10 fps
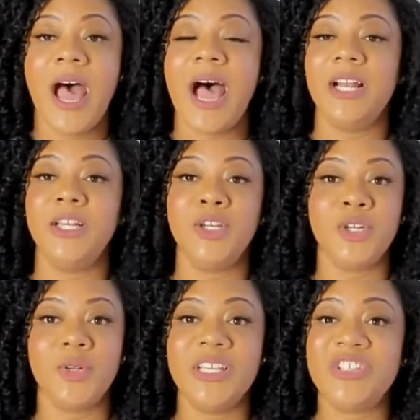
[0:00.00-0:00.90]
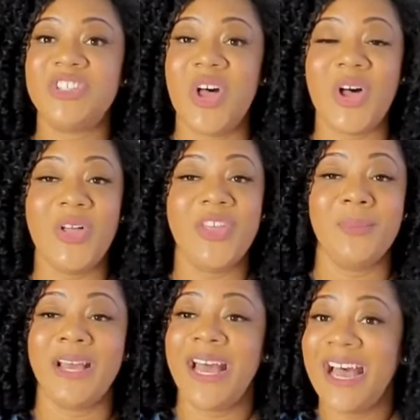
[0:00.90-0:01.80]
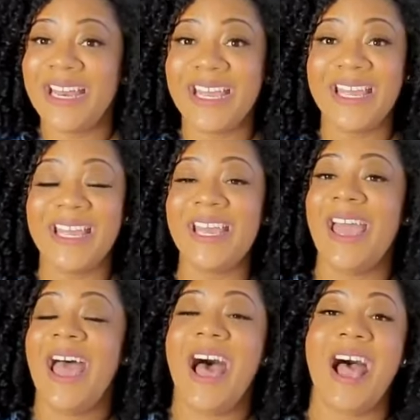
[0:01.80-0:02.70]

I literally saw them cutting.